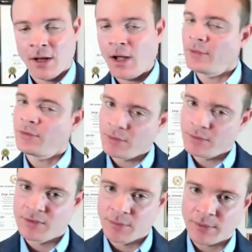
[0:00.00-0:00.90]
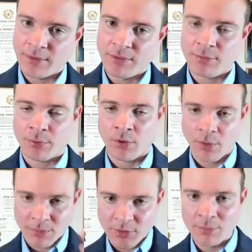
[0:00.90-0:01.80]
I do anticipate that this
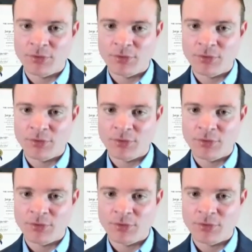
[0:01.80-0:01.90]
program is going